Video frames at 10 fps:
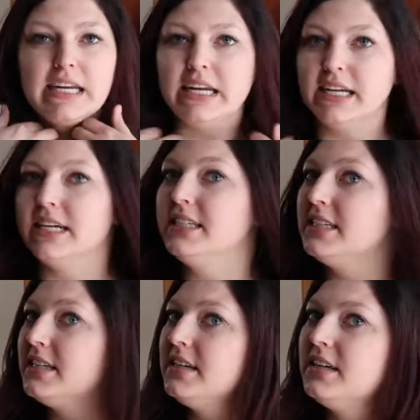
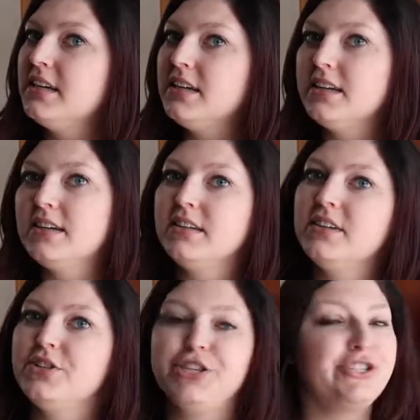and
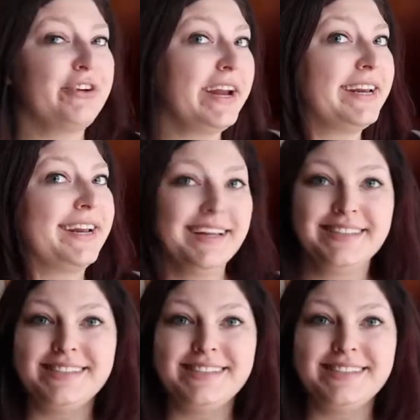she straightened it.